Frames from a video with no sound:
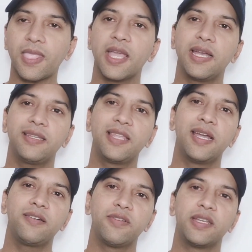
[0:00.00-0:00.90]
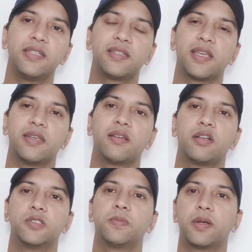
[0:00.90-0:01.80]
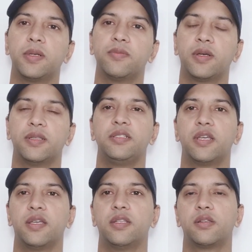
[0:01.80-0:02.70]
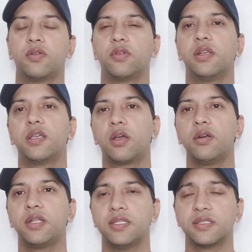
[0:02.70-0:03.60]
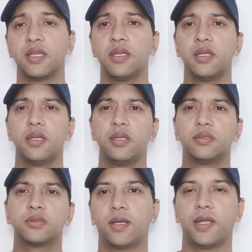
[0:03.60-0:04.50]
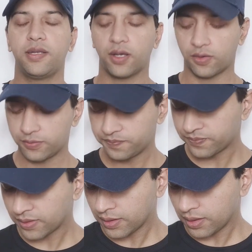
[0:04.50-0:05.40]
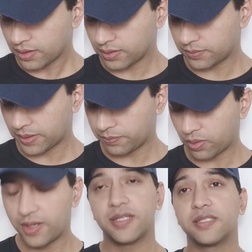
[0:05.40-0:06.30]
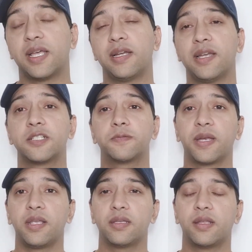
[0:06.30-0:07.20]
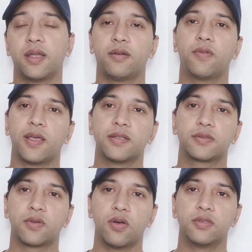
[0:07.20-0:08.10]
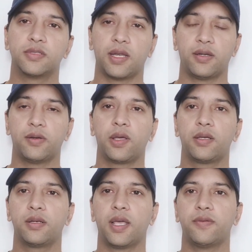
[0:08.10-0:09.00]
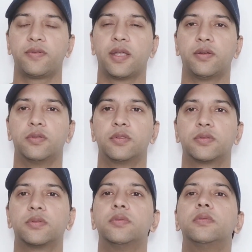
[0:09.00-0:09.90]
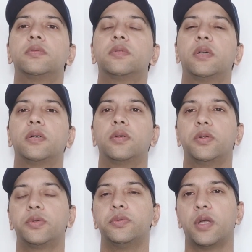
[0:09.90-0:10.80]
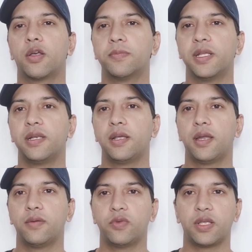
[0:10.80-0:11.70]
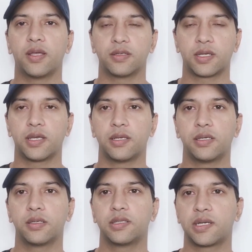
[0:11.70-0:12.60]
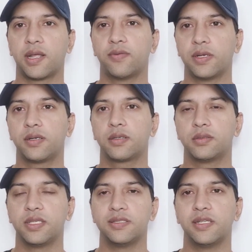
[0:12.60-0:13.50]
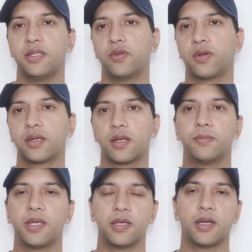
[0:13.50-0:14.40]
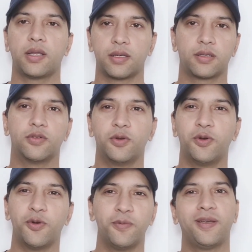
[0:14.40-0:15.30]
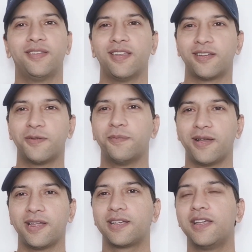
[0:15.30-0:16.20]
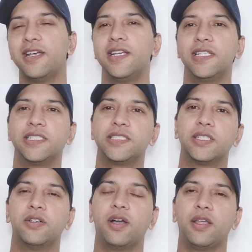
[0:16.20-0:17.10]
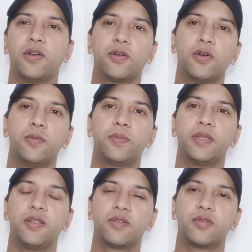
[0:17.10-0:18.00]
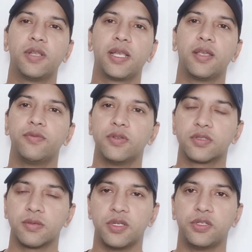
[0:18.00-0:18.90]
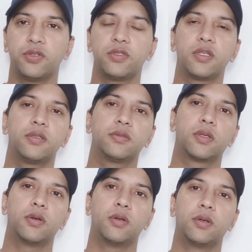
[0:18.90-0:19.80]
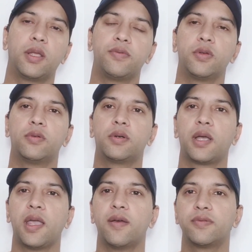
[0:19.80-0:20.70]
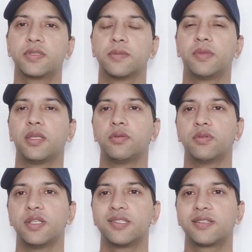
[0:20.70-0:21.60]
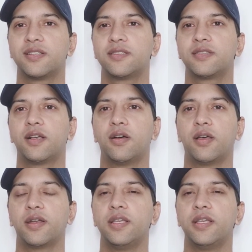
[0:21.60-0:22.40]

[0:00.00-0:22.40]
and that variant can cause problem for the China's local authorities. So anyhow, my point is that let's pray that virus goes and life can goes to go to normal, and we can travel easily. You can come here, I can go home and then come back. So I hope this will give you some intuition. So if you have something to discuss or